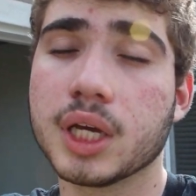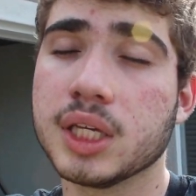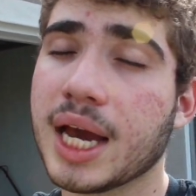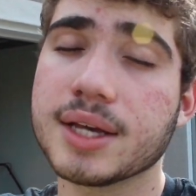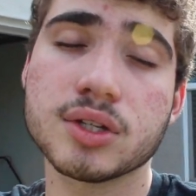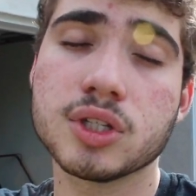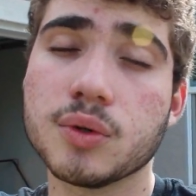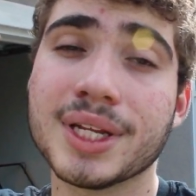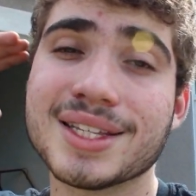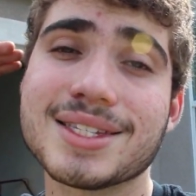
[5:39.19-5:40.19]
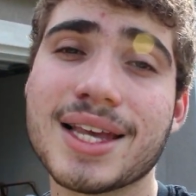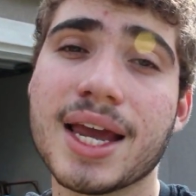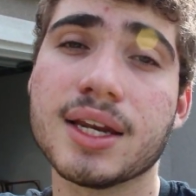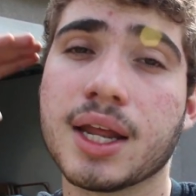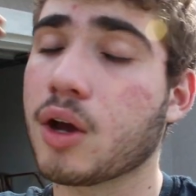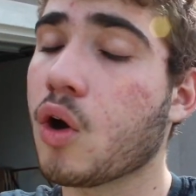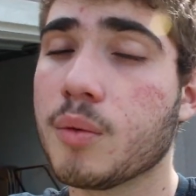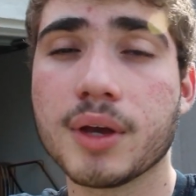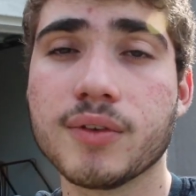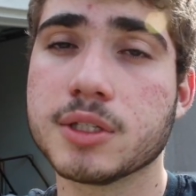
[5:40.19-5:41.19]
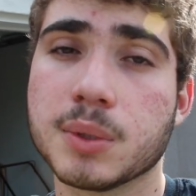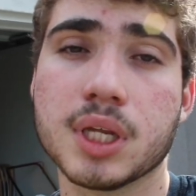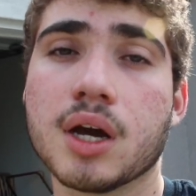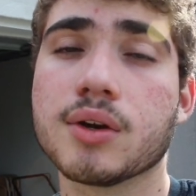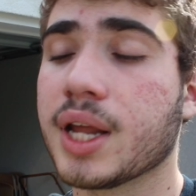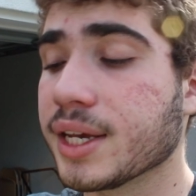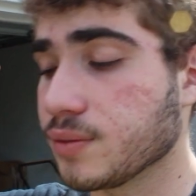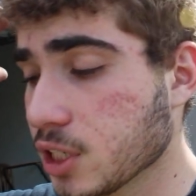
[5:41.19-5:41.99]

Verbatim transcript: you guys are doing insane. Like all my videos mean 100 likes.